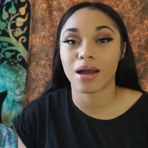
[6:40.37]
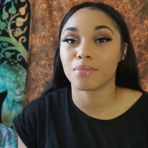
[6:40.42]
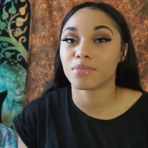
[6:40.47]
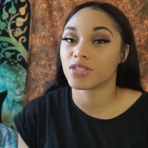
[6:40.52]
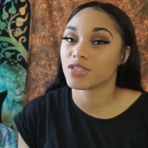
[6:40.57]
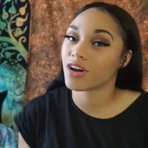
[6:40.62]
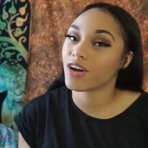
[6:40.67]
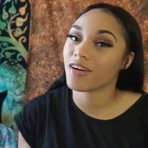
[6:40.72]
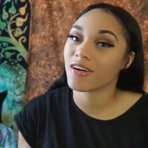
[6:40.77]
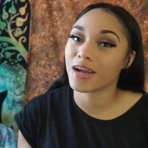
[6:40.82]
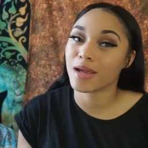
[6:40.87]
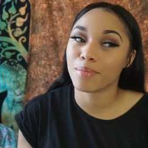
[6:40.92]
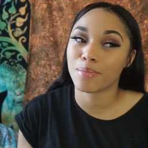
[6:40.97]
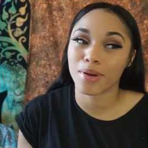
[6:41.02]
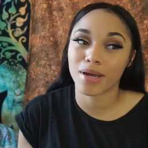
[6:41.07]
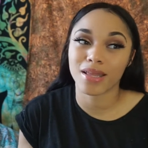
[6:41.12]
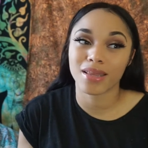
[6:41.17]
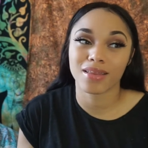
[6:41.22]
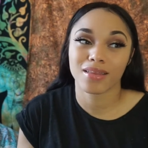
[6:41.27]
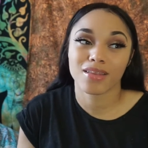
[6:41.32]
I'm sorry,
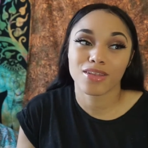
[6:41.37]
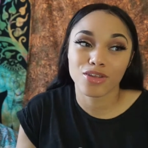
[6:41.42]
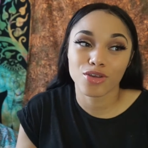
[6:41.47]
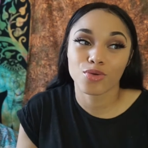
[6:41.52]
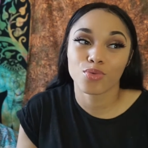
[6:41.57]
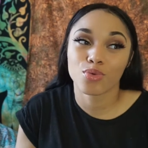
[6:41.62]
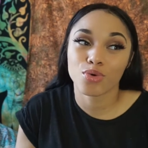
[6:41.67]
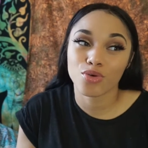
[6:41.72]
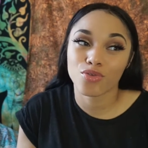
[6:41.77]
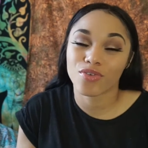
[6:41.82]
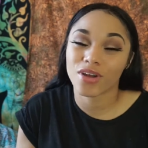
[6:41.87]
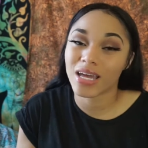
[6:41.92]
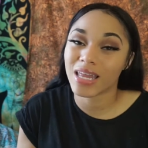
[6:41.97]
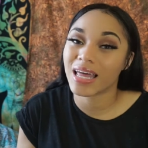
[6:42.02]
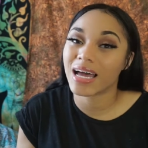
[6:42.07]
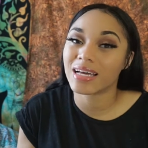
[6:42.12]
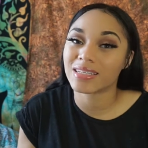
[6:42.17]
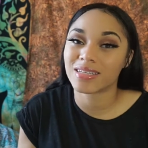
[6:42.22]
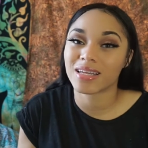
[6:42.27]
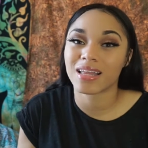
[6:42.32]
but you will
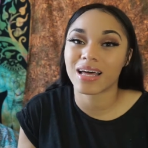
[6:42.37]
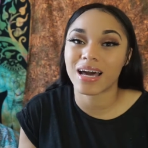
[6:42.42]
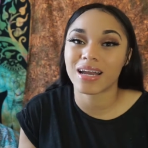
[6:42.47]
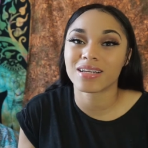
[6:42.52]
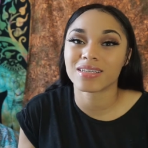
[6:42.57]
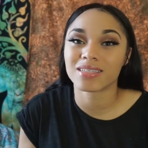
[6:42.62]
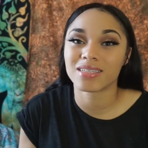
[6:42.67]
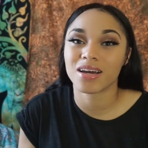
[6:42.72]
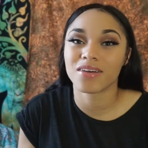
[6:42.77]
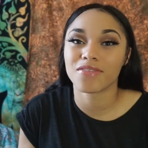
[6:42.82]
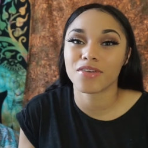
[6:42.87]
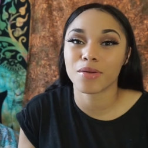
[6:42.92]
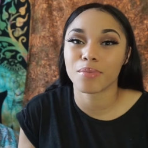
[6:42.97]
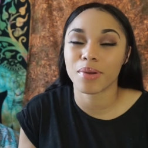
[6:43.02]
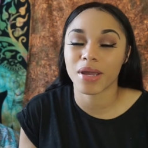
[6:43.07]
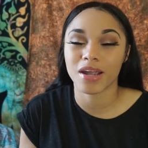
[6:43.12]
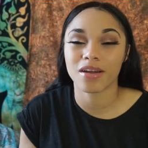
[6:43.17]
realize a lot of stuff your